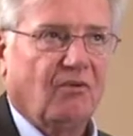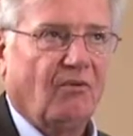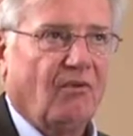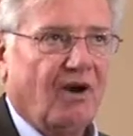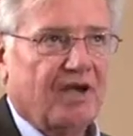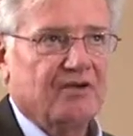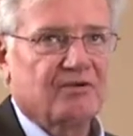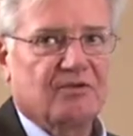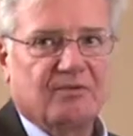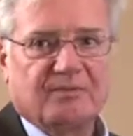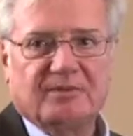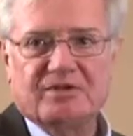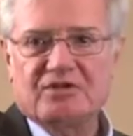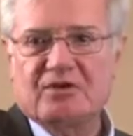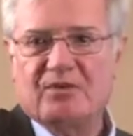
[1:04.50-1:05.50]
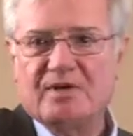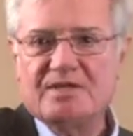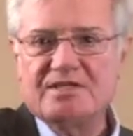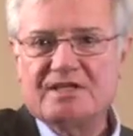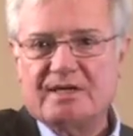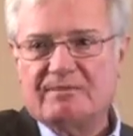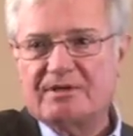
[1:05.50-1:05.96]
quadruplets,
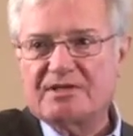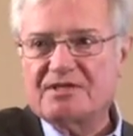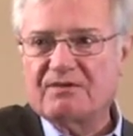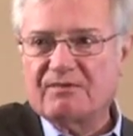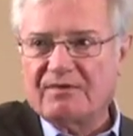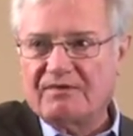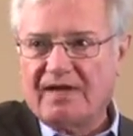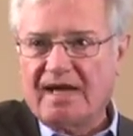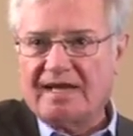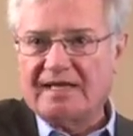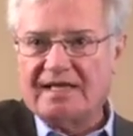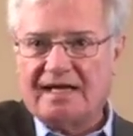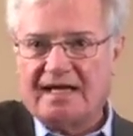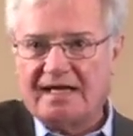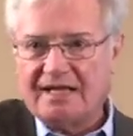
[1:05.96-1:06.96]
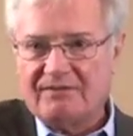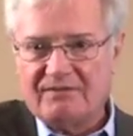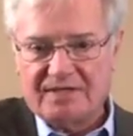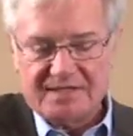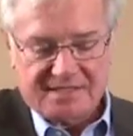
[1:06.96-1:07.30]
quintuplets that we've had in Iowa,